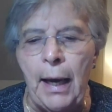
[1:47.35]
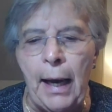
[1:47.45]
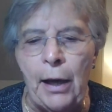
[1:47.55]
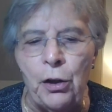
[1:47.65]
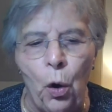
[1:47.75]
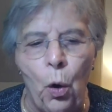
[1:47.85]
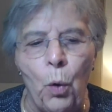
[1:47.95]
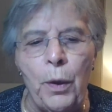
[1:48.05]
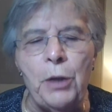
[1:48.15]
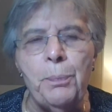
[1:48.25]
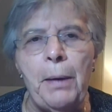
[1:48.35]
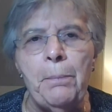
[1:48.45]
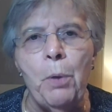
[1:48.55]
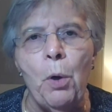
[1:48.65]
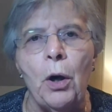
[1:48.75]
has always been
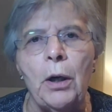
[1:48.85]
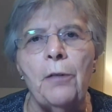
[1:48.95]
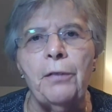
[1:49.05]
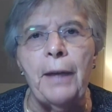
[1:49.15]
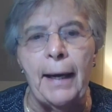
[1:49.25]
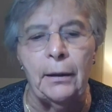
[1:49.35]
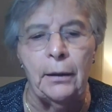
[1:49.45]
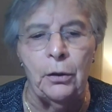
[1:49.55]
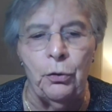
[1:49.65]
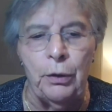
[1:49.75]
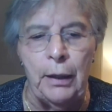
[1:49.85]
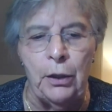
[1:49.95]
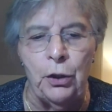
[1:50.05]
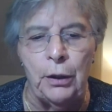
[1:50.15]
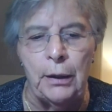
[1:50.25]
part of Catholic
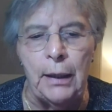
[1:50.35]
tradition